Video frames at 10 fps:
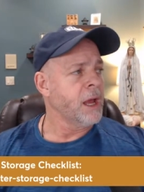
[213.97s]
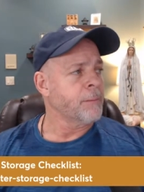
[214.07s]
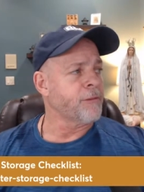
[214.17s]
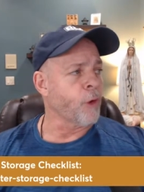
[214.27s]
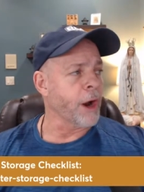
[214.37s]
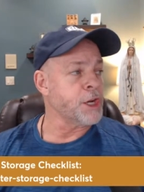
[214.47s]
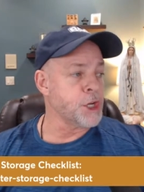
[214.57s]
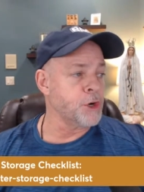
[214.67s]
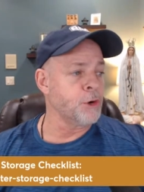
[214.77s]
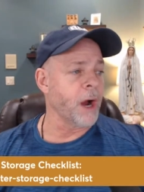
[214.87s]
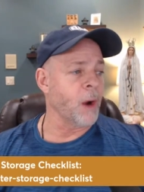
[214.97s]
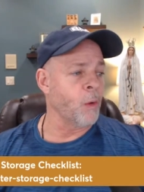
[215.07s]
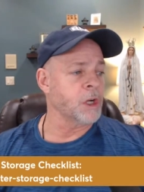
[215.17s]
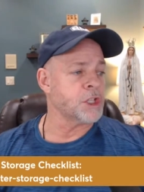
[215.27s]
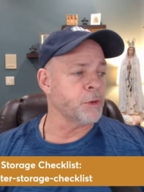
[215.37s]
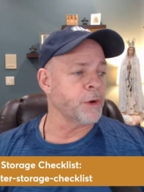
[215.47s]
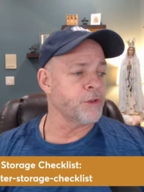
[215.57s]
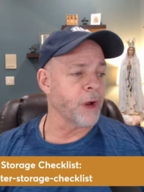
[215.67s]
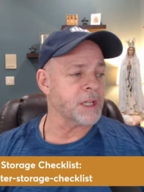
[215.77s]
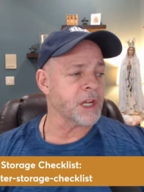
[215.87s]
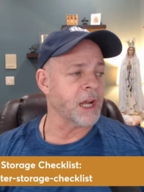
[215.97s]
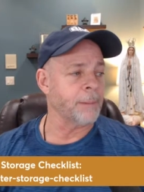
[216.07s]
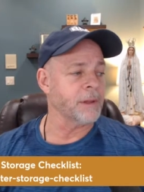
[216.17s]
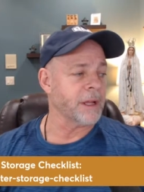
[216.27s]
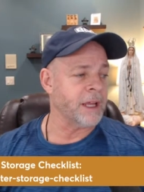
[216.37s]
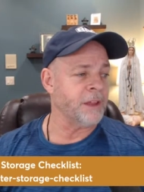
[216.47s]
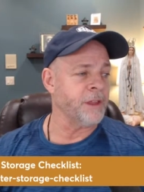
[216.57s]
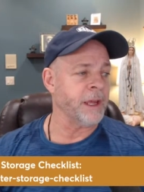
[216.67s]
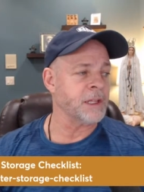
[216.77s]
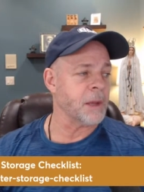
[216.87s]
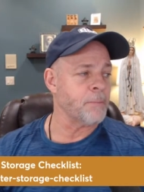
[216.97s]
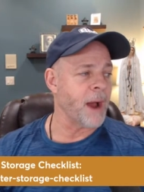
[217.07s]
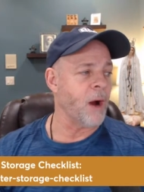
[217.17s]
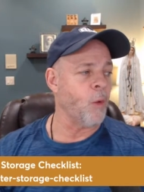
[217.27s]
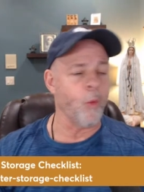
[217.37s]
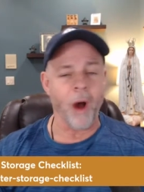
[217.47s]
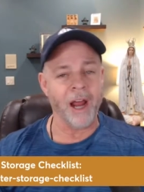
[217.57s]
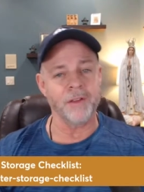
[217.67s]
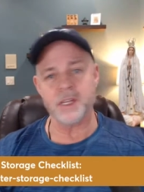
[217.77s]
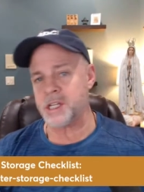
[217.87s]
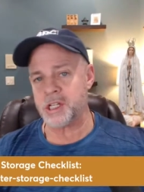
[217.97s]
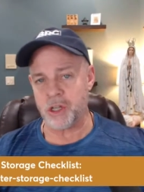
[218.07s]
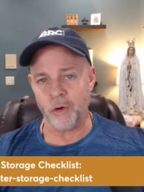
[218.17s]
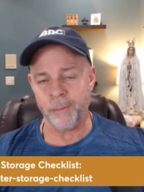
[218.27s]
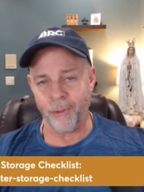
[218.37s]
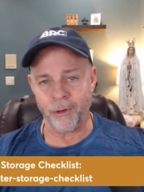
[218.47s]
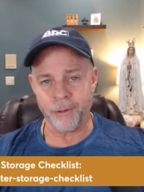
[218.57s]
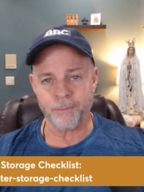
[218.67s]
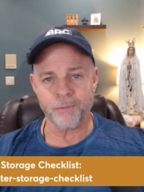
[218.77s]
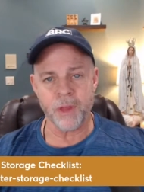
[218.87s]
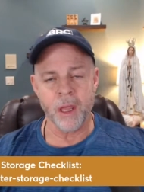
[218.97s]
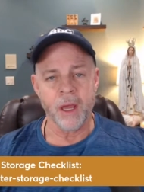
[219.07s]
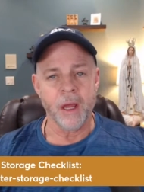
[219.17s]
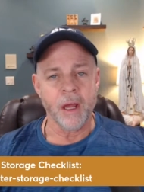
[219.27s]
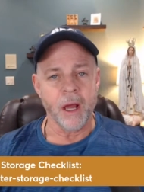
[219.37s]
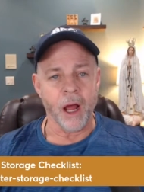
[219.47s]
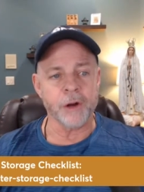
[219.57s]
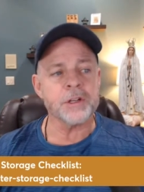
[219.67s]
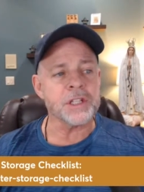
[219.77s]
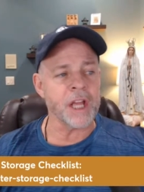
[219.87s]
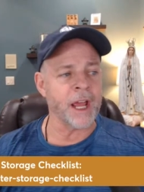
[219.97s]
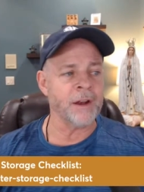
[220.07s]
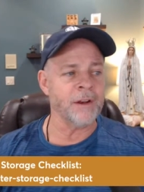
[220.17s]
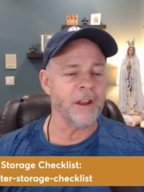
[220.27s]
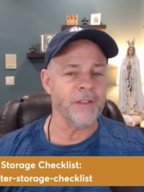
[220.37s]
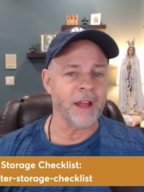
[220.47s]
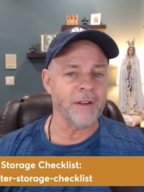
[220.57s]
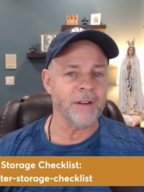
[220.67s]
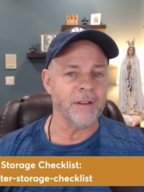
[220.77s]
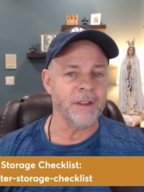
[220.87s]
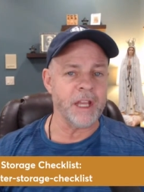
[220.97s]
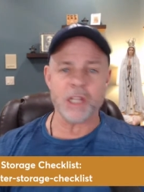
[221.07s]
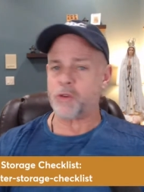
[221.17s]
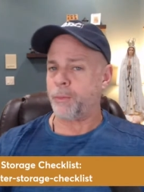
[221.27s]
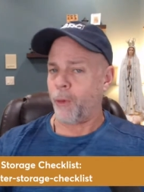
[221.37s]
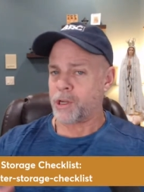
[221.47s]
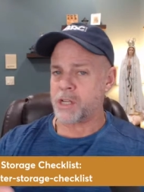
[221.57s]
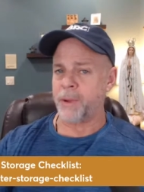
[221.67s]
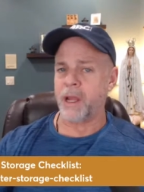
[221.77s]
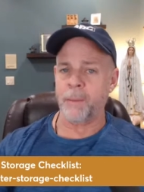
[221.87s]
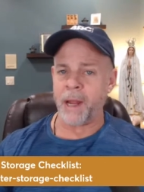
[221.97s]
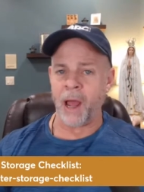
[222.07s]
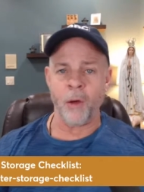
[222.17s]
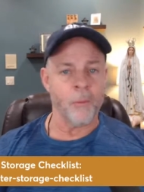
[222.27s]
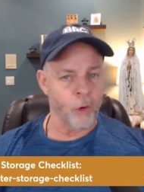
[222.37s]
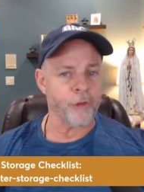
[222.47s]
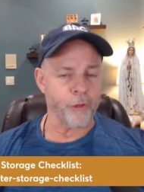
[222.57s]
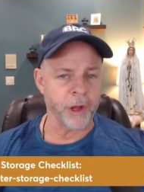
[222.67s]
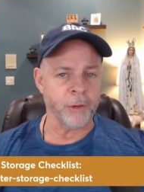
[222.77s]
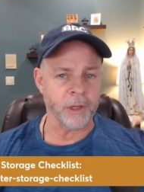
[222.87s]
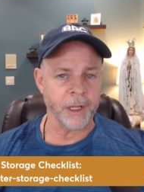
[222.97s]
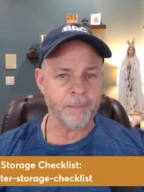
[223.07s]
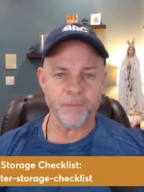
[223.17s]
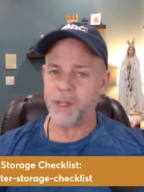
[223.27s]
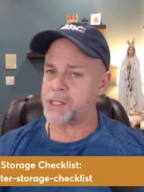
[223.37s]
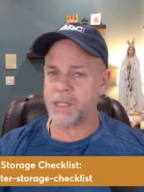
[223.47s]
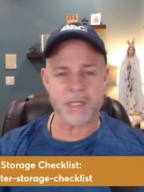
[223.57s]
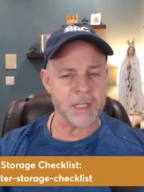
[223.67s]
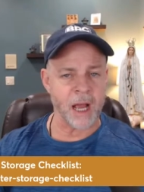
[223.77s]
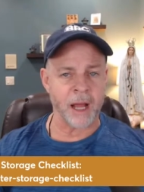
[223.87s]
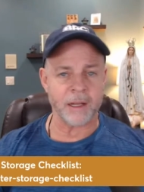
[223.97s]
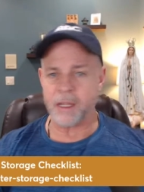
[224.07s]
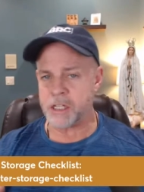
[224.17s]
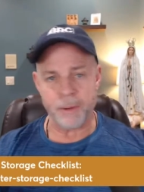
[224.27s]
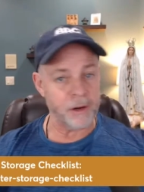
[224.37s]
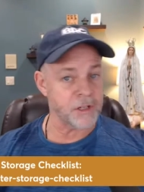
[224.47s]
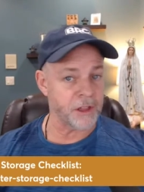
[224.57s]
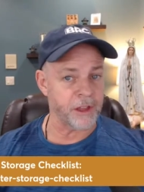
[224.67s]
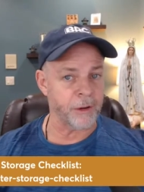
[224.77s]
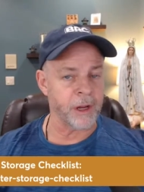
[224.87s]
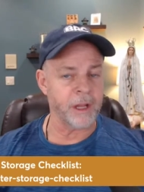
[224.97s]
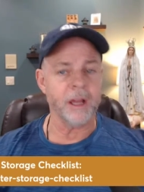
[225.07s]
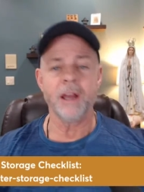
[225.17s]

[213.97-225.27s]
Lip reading: Before I do, I want to address a couple of key things about why this is so important. Understand that these reports have been coming out more frequently. This is not conspiracy theory.